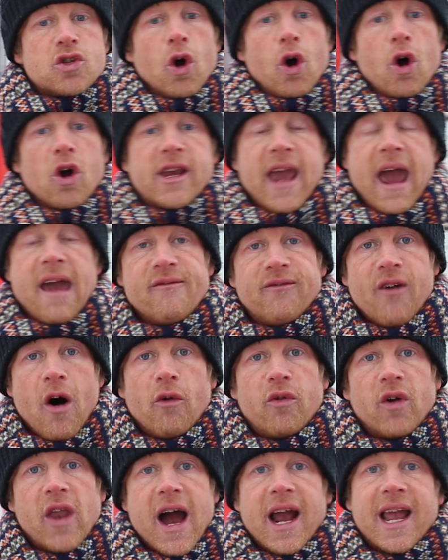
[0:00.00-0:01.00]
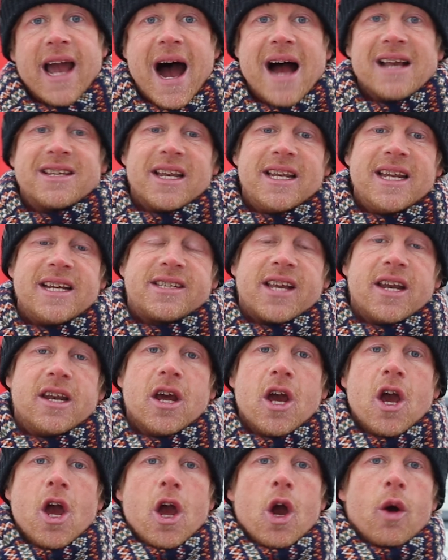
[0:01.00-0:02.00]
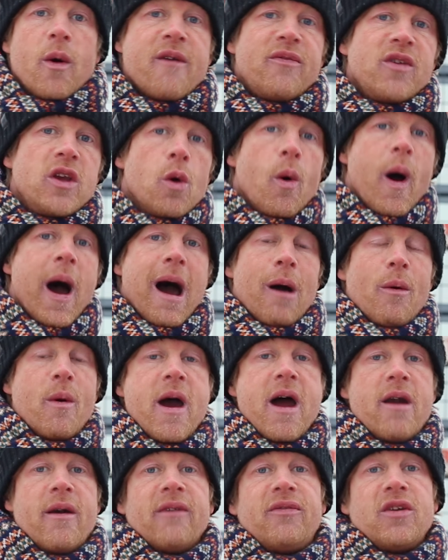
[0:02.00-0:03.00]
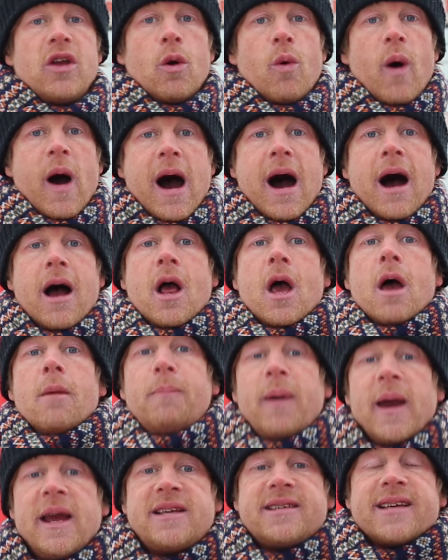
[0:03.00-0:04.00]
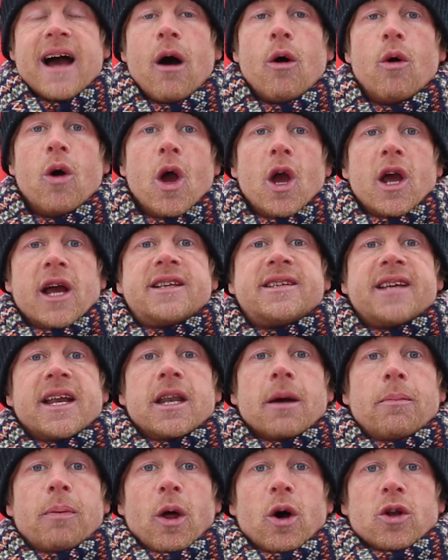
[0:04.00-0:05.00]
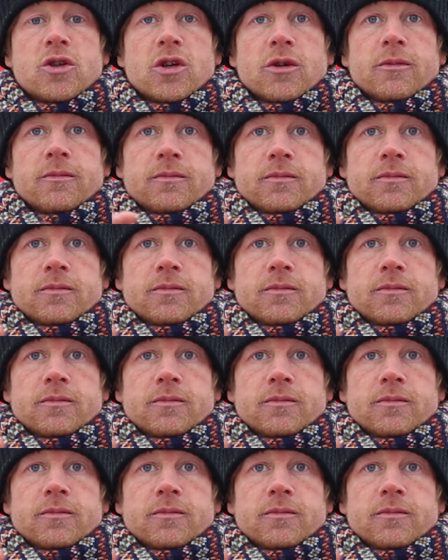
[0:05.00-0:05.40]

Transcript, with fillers: So get involved with that, guys. And listen, whoever you are, wherever you are, peace out. It's in the blood.